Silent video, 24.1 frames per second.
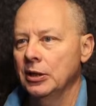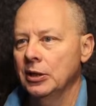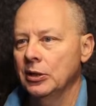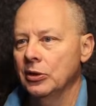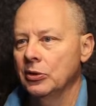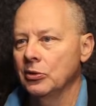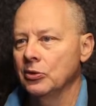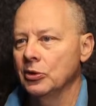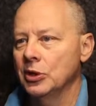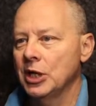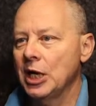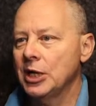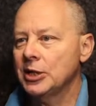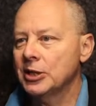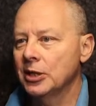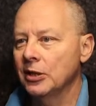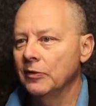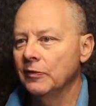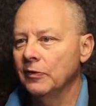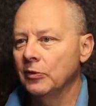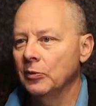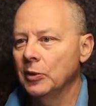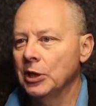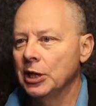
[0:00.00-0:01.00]
Audacity
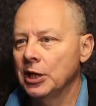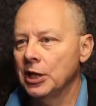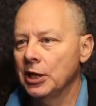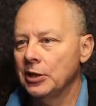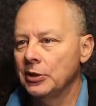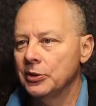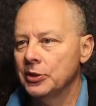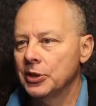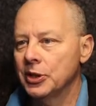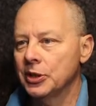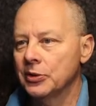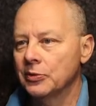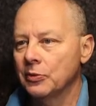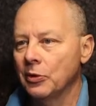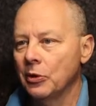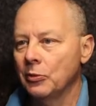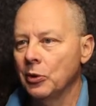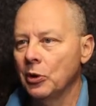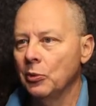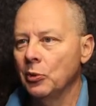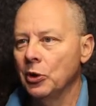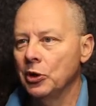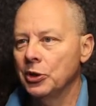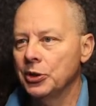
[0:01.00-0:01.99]
for Windows is what
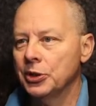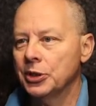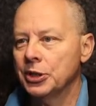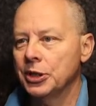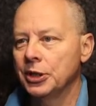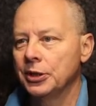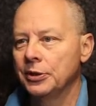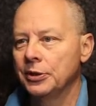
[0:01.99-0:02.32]
we want,